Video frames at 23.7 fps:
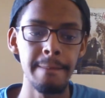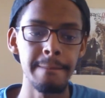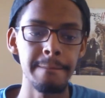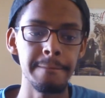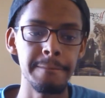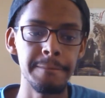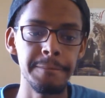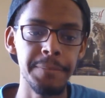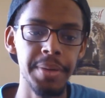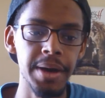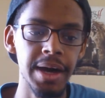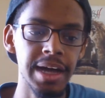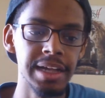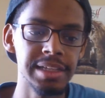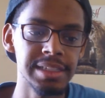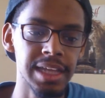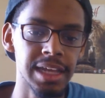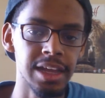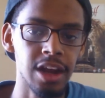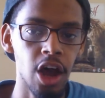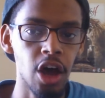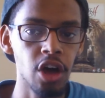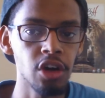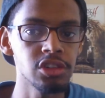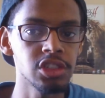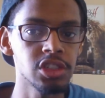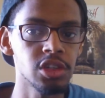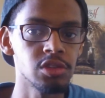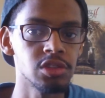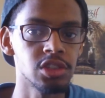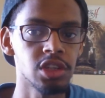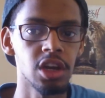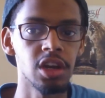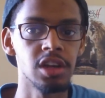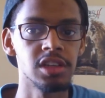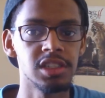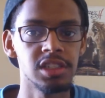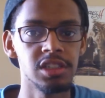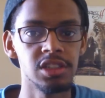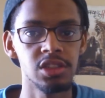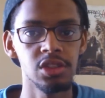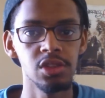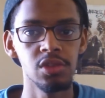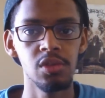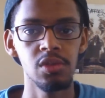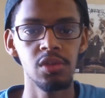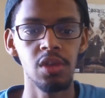But it also turns
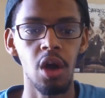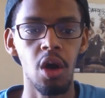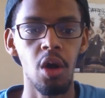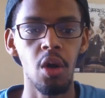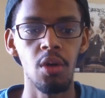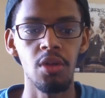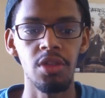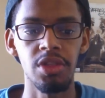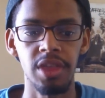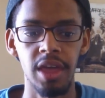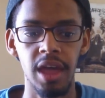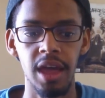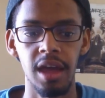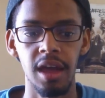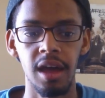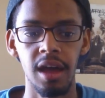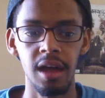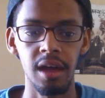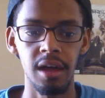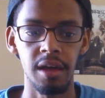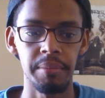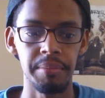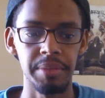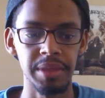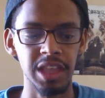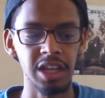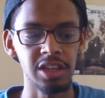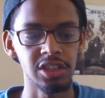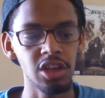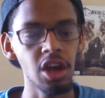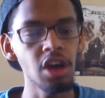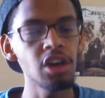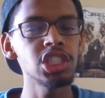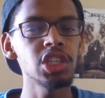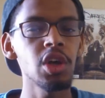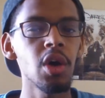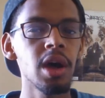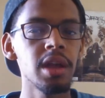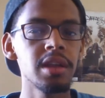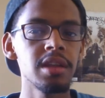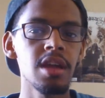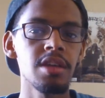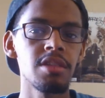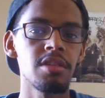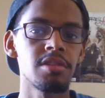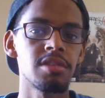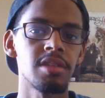into the whole thing of, but there's also another
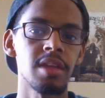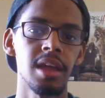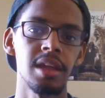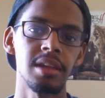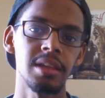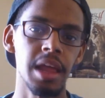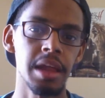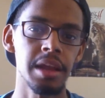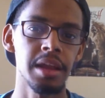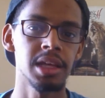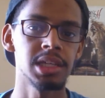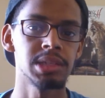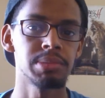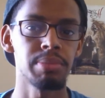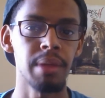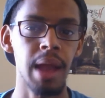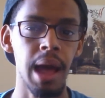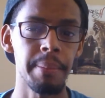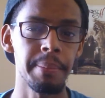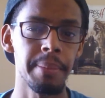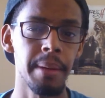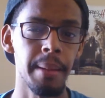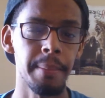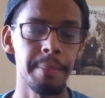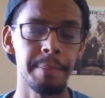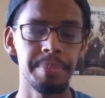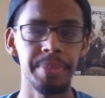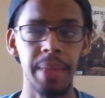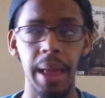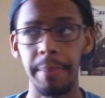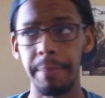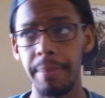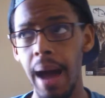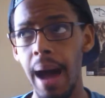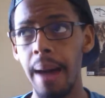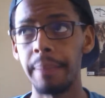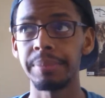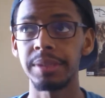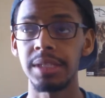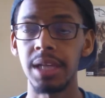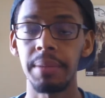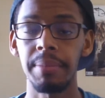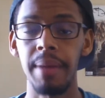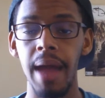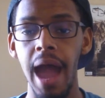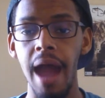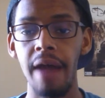thing that does pop up, that pops up
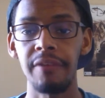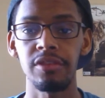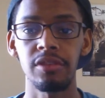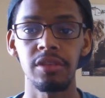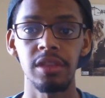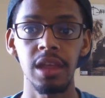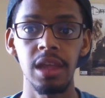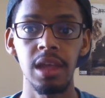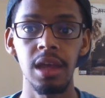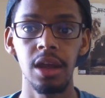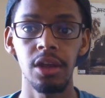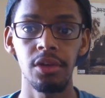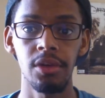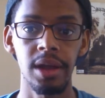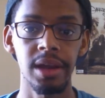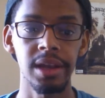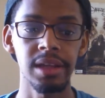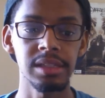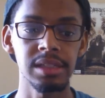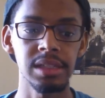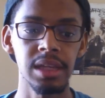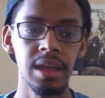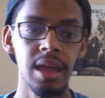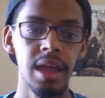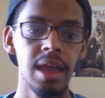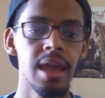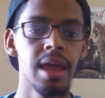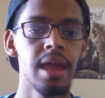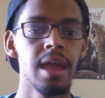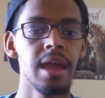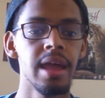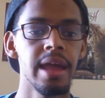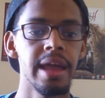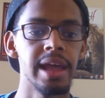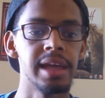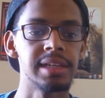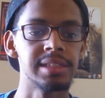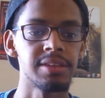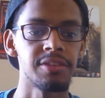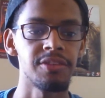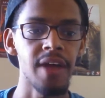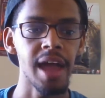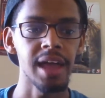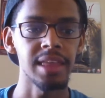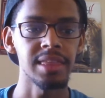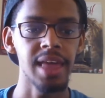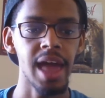after the credits, is the
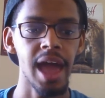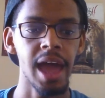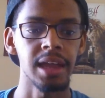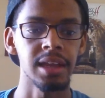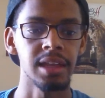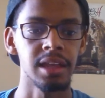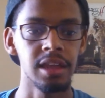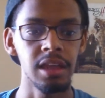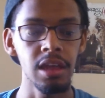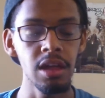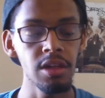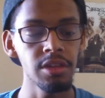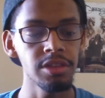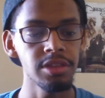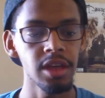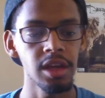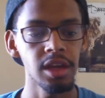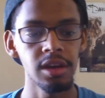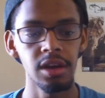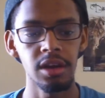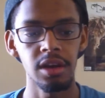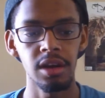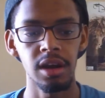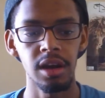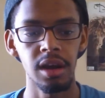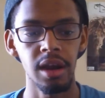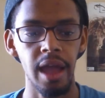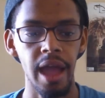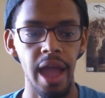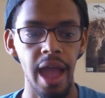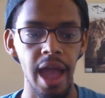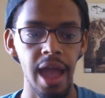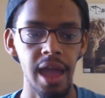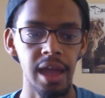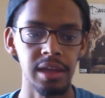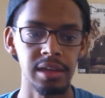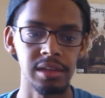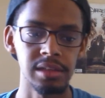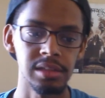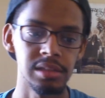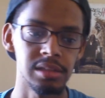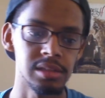fact that Gilthunder and